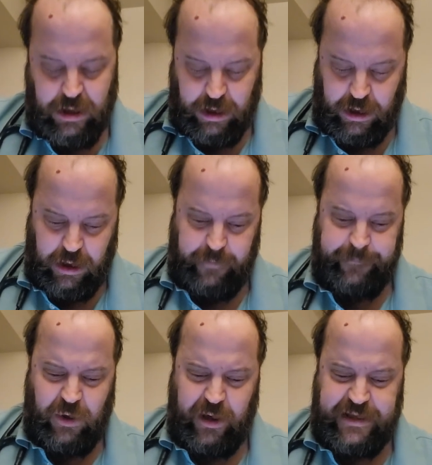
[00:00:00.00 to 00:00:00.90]
All
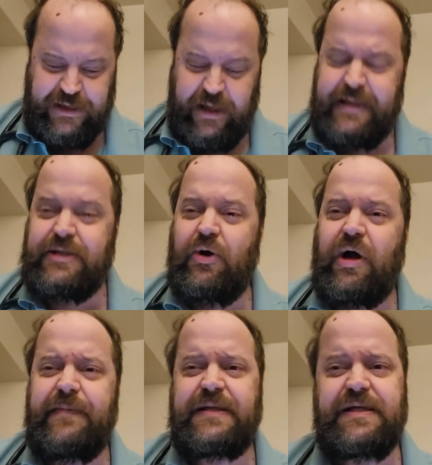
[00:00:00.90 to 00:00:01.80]
right, so let's talk
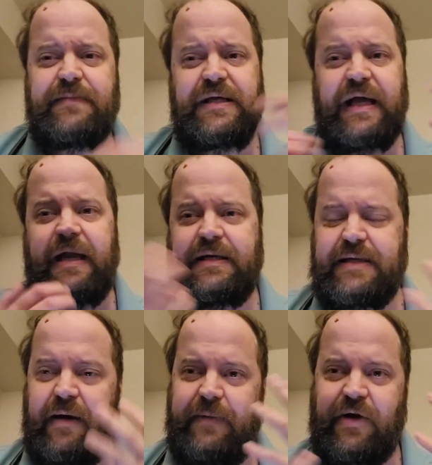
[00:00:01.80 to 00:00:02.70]
about some of the
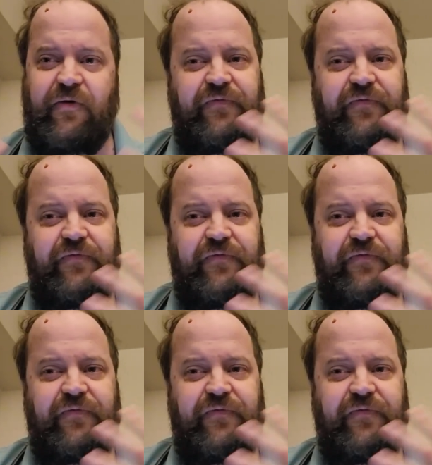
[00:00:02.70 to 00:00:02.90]
anatomical